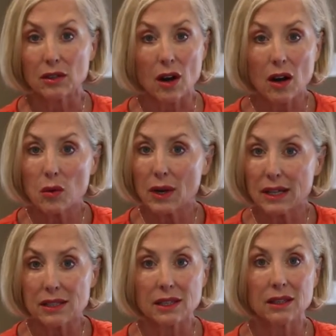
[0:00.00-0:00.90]

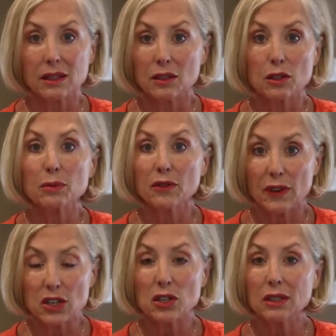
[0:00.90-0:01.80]
Always in your
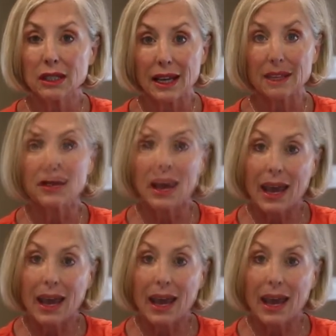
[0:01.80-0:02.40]
professional life,